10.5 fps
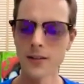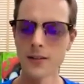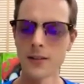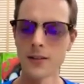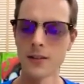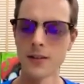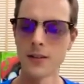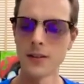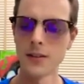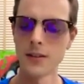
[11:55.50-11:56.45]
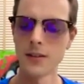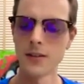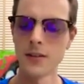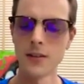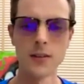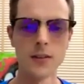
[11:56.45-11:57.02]

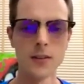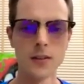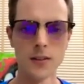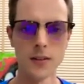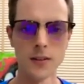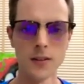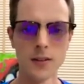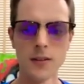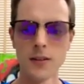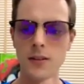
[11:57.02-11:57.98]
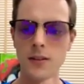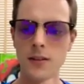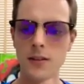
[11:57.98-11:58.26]
[no speech]